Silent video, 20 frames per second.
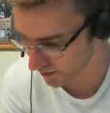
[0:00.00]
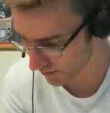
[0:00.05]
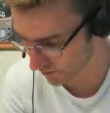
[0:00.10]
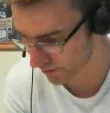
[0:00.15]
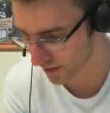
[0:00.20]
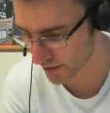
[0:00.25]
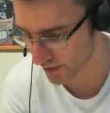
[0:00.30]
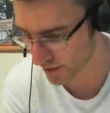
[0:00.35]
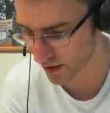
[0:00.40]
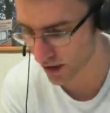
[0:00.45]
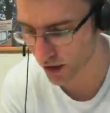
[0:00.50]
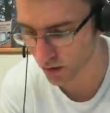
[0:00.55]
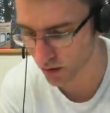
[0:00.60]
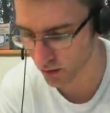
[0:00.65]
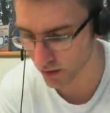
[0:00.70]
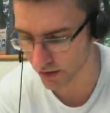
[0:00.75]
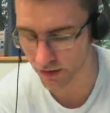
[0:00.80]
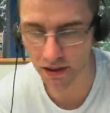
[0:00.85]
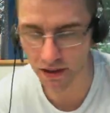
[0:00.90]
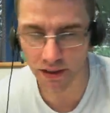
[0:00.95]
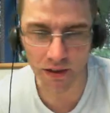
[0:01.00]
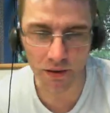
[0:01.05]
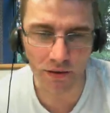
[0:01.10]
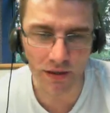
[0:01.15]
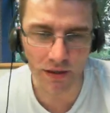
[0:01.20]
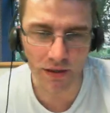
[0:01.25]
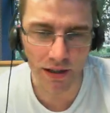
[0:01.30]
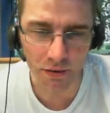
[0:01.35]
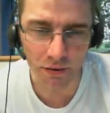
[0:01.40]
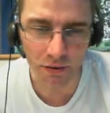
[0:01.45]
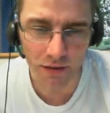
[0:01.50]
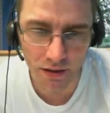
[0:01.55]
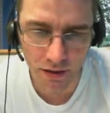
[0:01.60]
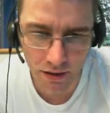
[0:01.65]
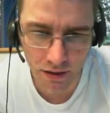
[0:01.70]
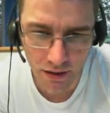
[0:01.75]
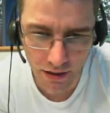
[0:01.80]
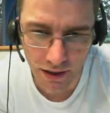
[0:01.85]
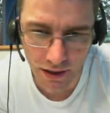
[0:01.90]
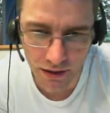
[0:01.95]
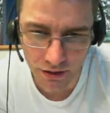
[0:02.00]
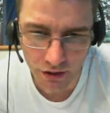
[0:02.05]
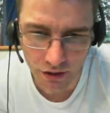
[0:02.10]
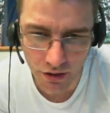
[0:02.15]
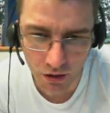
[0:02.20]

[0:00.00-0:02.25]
Press Alt and the little tilde sign next to